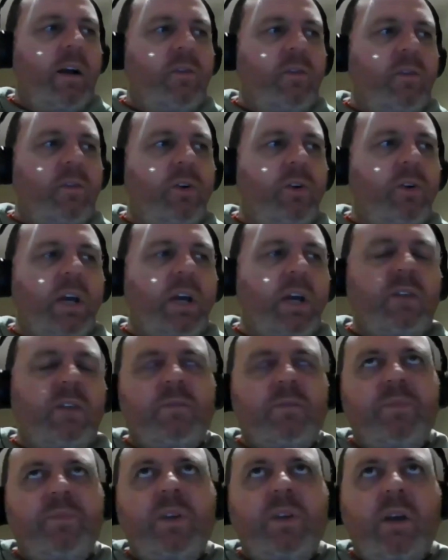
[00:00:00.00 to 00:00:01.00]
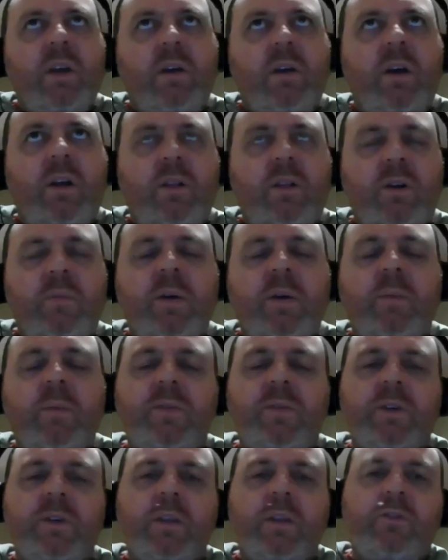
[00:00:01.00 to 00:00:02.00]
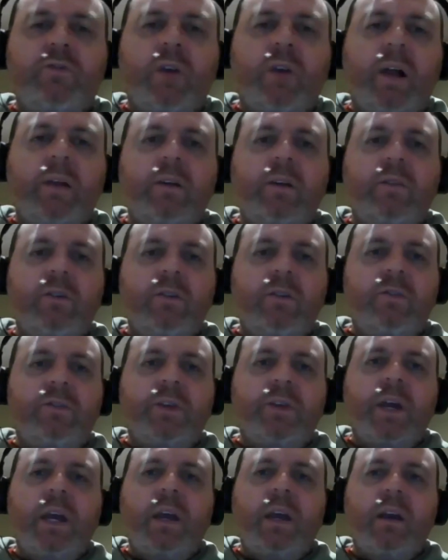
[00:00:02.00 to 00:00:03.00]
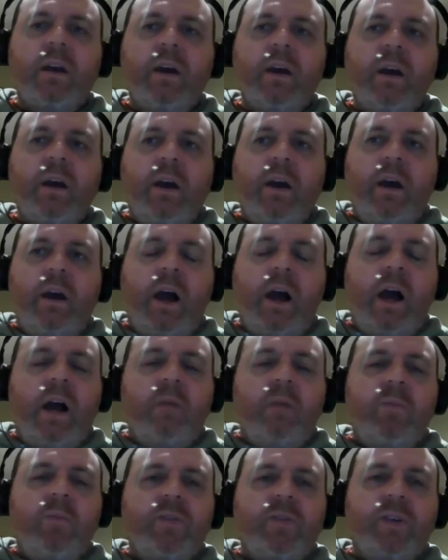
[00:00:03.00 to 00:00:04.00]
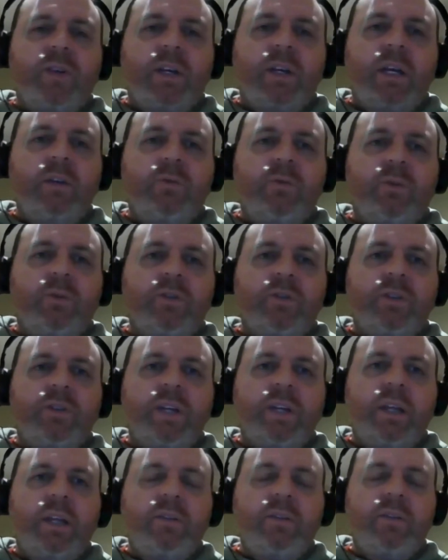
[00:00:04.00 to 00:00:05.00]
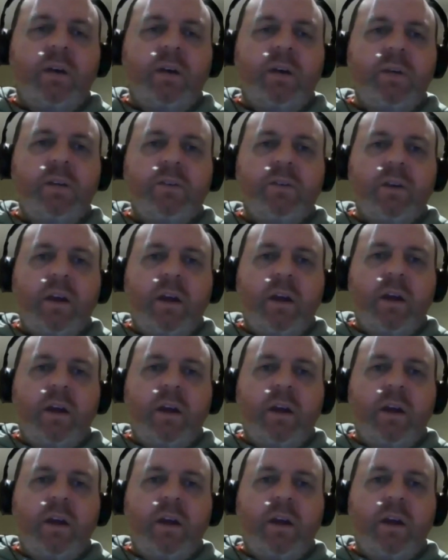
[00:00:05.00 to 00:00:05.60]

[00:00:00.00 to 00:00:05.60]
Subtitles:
look, it's a lot of people have seen the trailer. You do see a bunch of kids watching Teletubbies.